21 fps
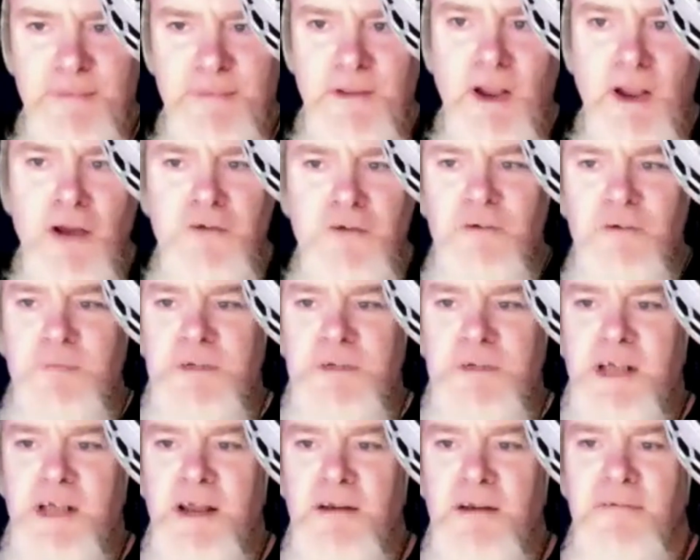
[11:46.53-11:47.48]

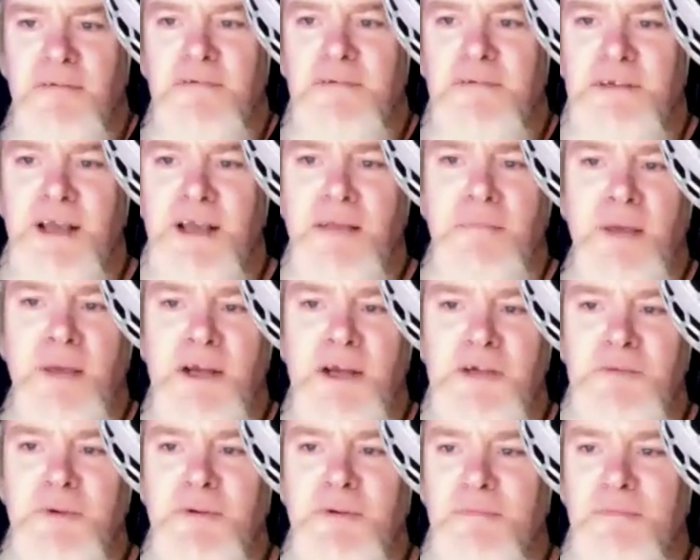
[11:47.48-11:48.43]
100% time
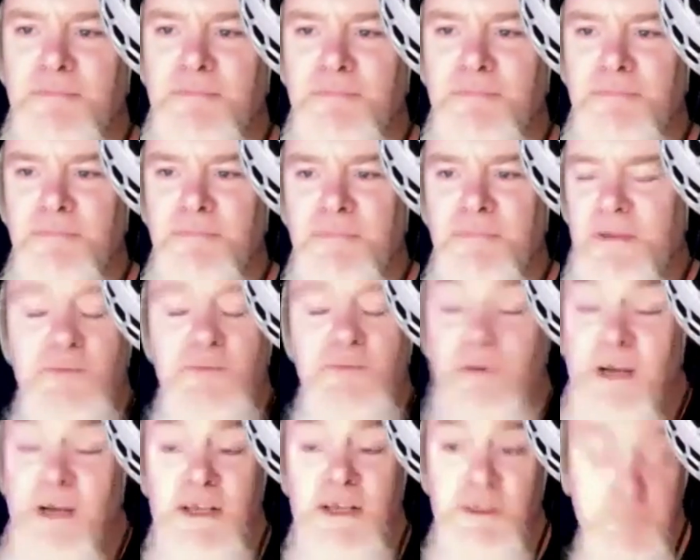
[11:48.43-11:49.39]
management. That's what
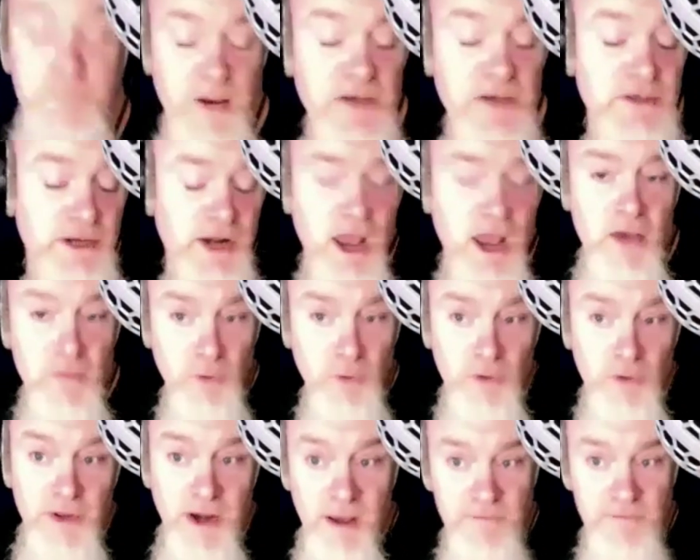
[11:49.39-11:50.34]
it is, especially now,
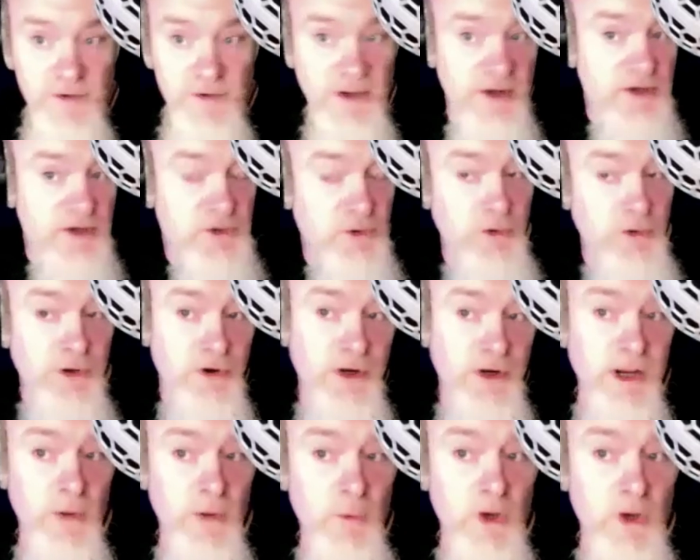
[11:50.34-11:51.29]
more than ever, and it's only going
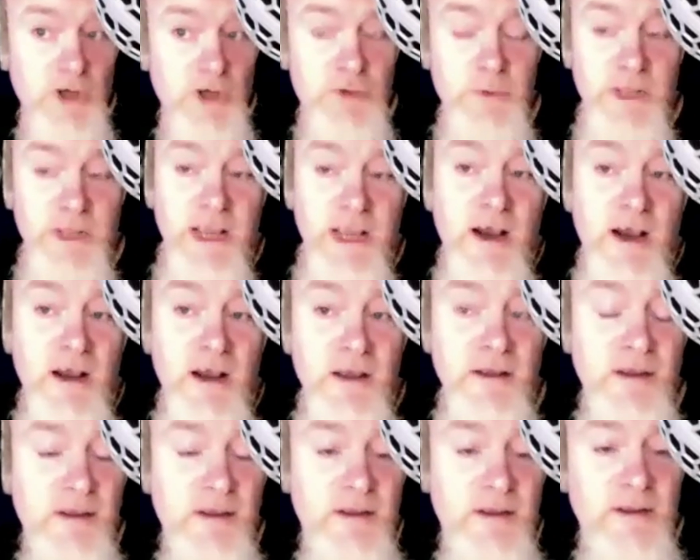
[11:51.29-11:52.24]
to get worse with AI
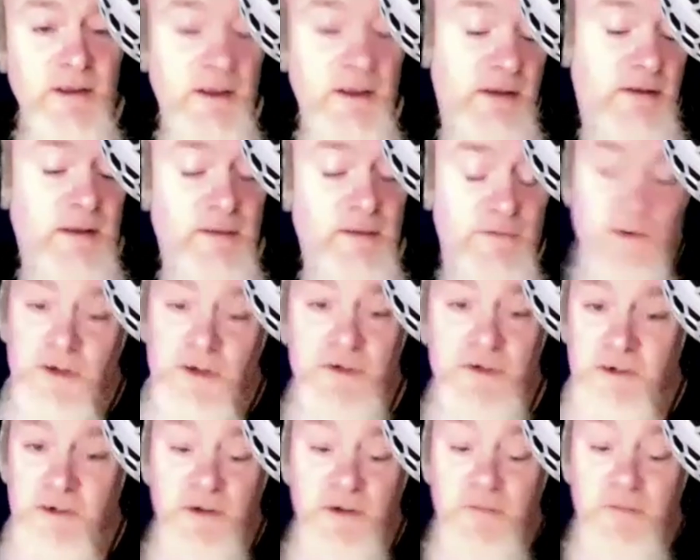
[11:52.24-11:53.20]
if it
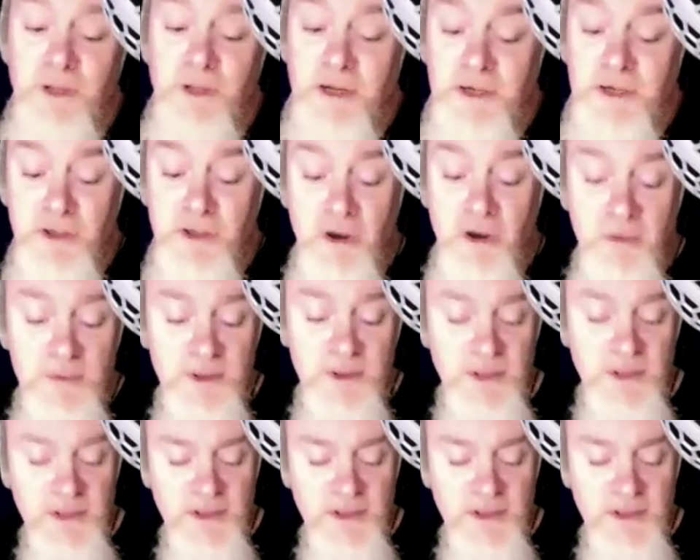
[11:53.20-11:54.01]
doesn't completely stop.